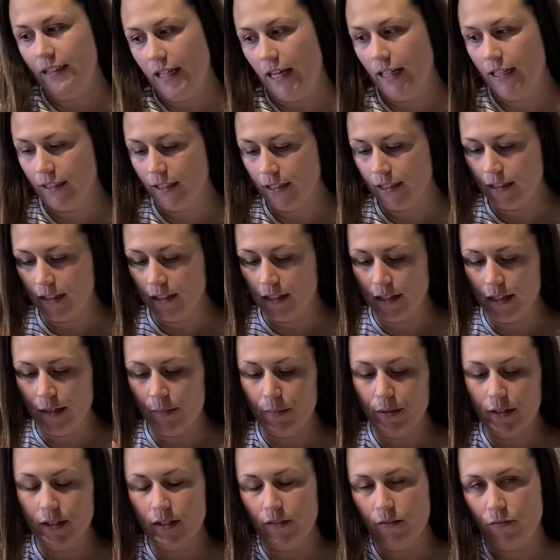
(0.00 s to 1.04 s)
technically,
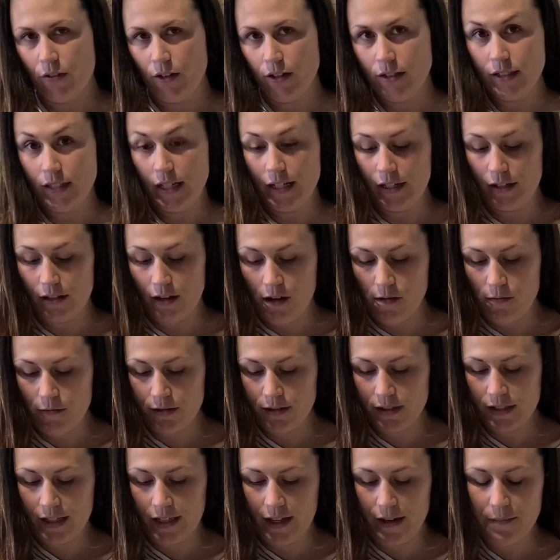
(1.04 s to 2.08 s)
but first thing y'all will
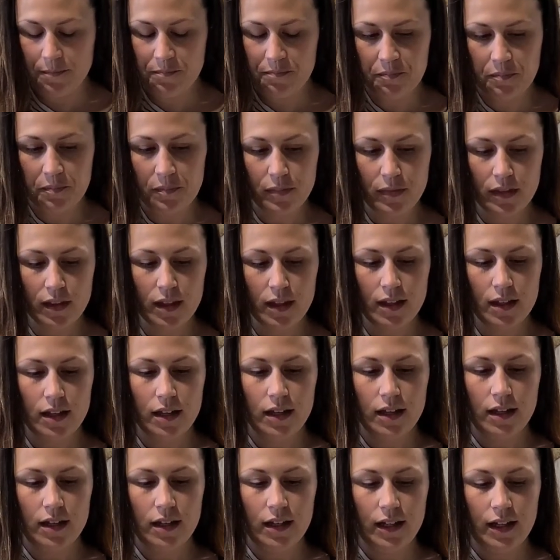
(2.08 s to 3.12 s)
see, is
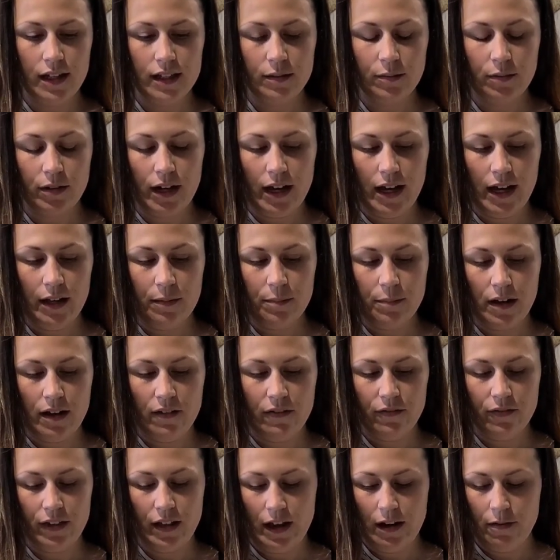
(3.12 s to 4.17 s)
you want to add my
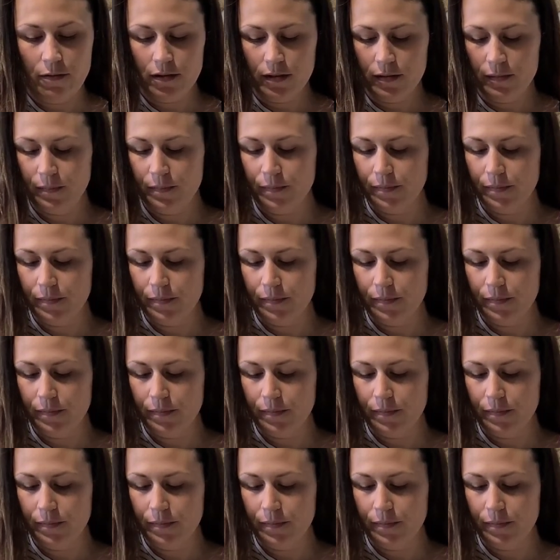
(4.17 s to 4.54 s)
flour.